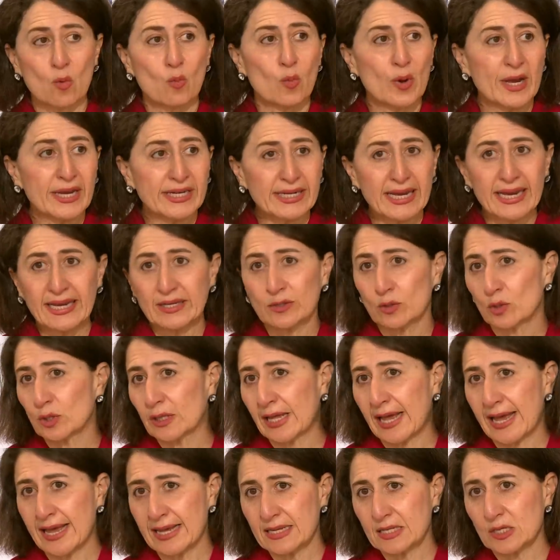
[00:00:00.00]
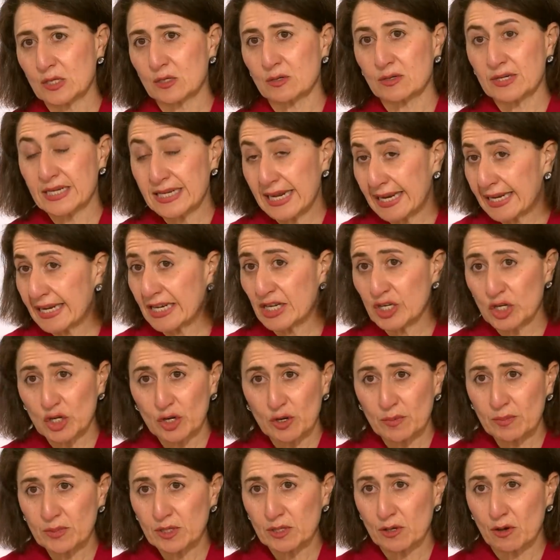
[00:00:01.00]
We need all hands on deck in
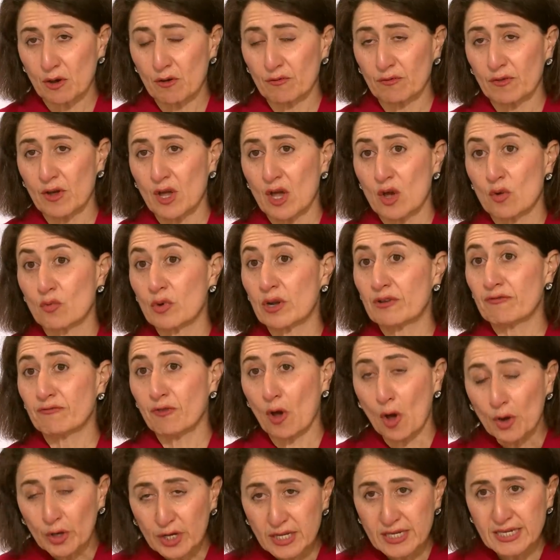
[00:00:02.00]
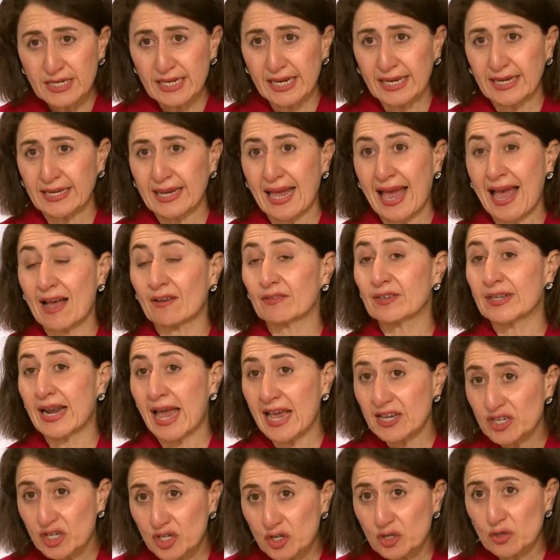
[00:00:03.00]
terms of refocusing our
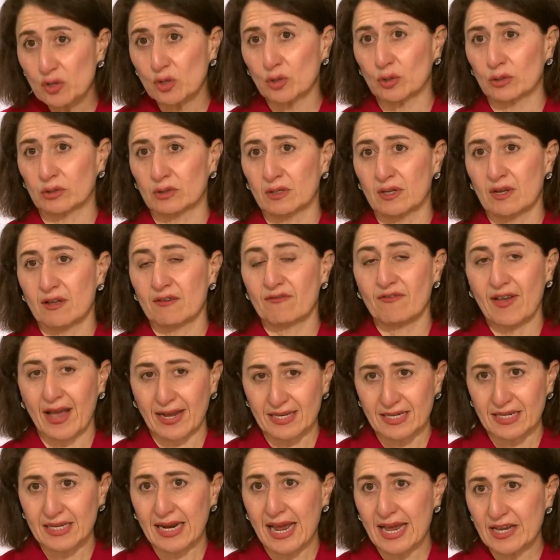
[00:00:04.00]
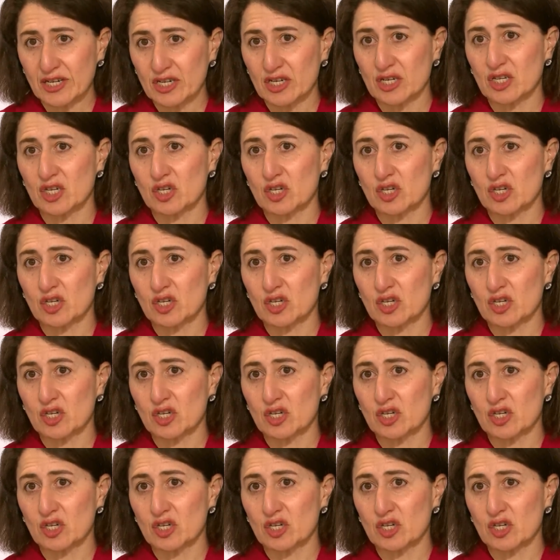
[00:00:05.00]
national vaccination